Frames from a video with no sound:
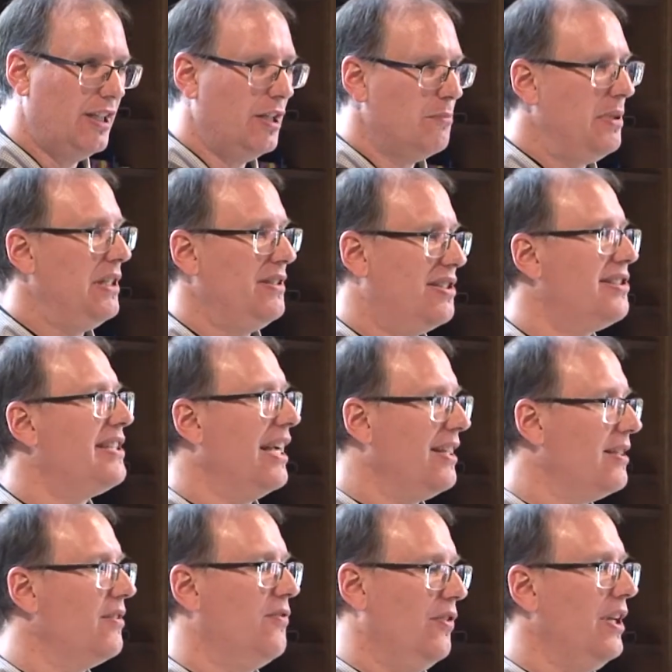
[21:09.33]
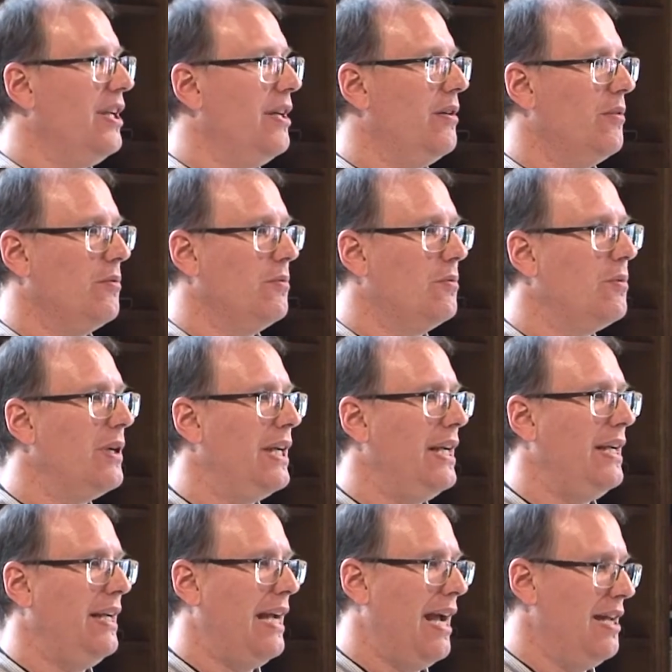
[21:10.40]
But instinctively,
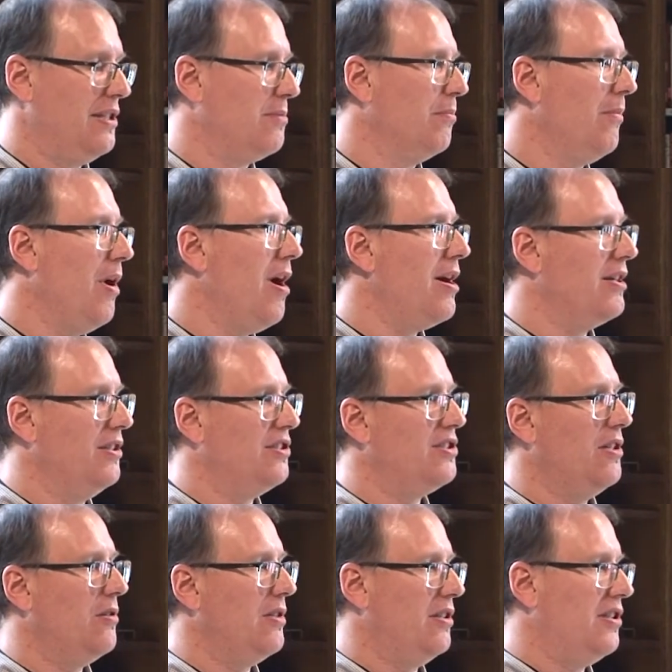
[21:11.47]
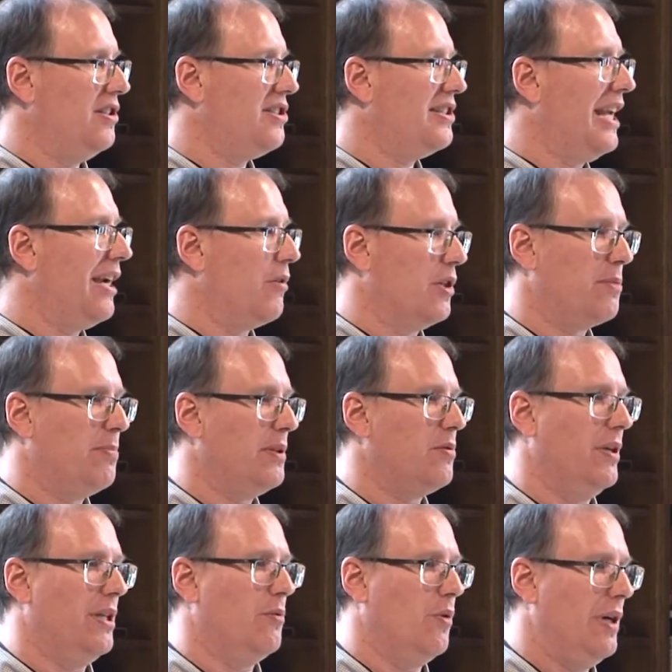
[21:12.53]
we as moderns know to distinguish
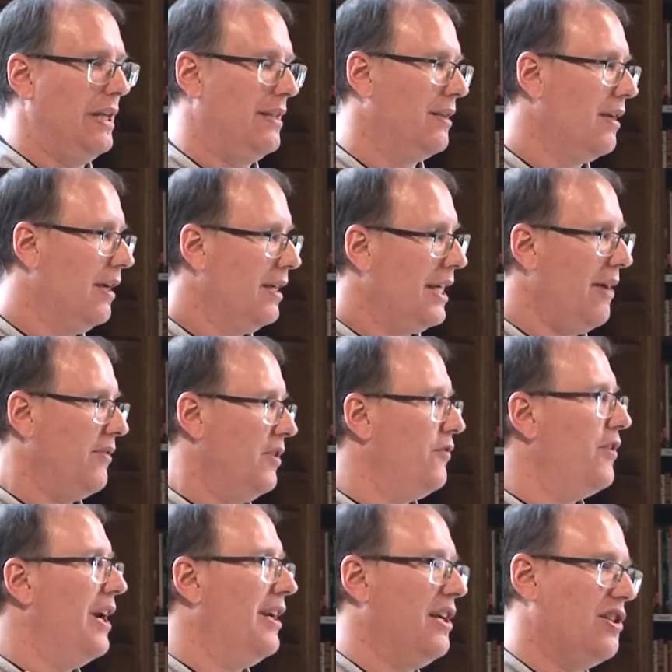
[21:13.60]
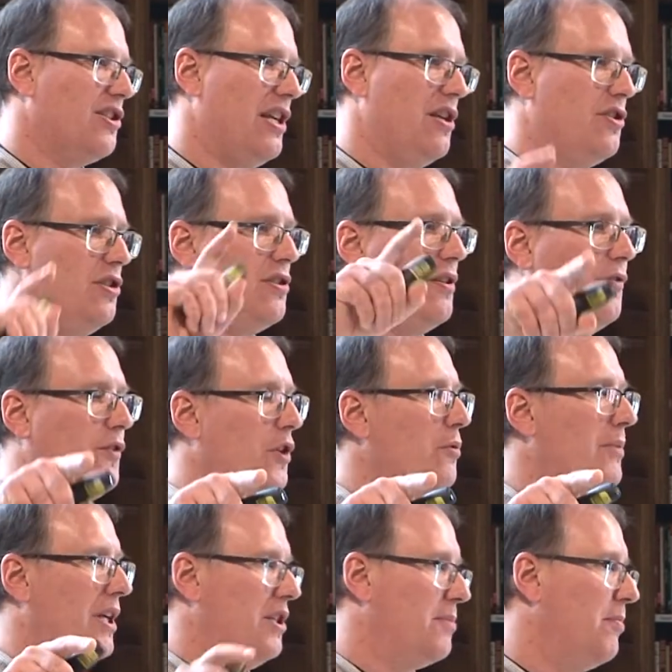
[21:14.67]
between what Kevin Frankish said just a few
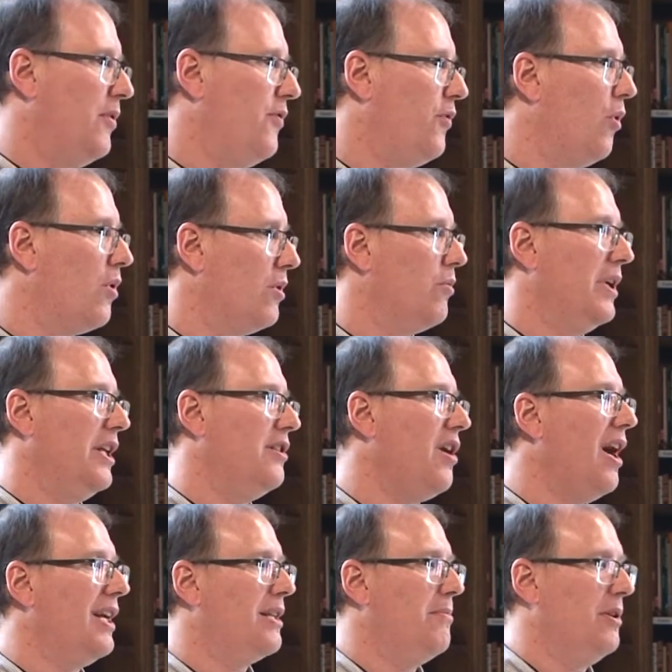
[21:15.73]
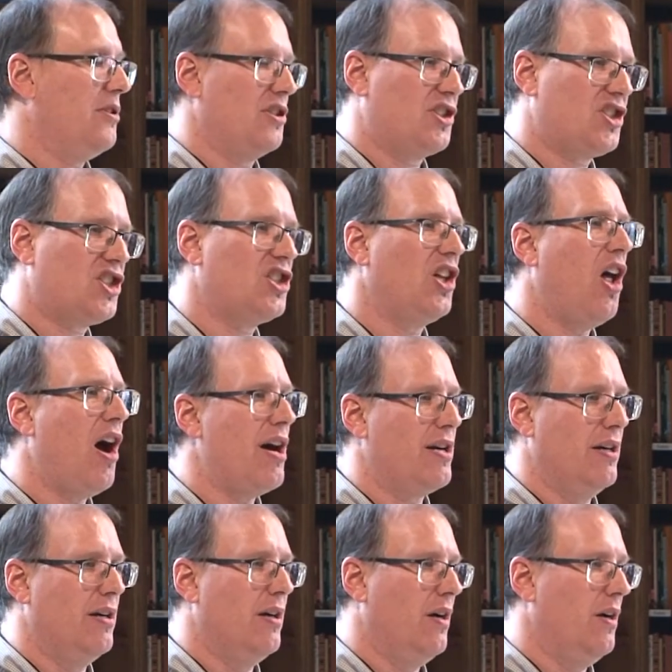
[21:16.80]
minutes before when he talked about the
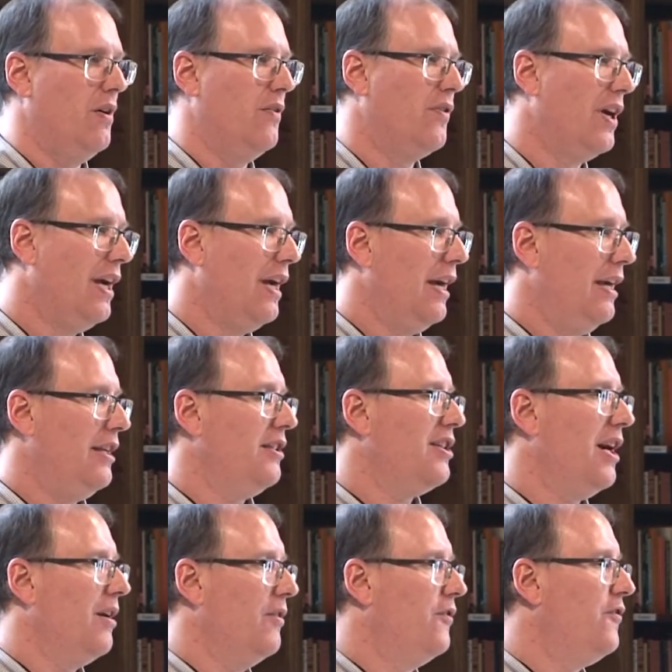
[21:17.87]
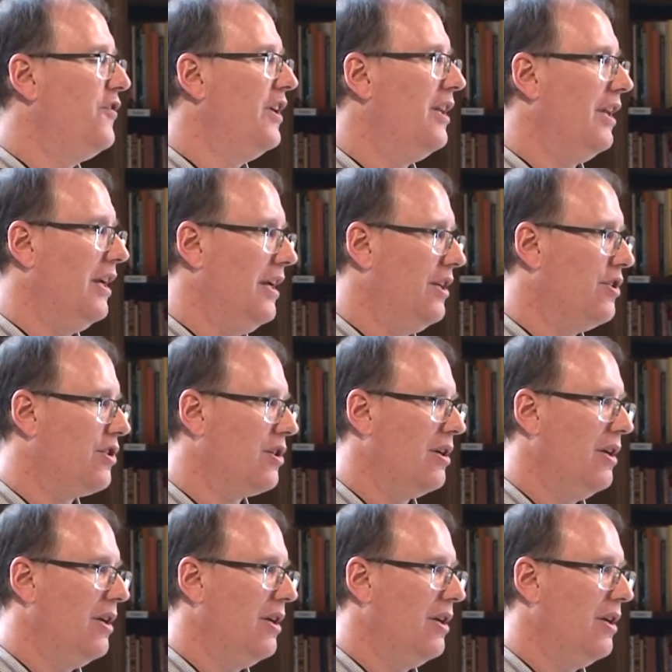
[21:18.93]
slaughter of an entire village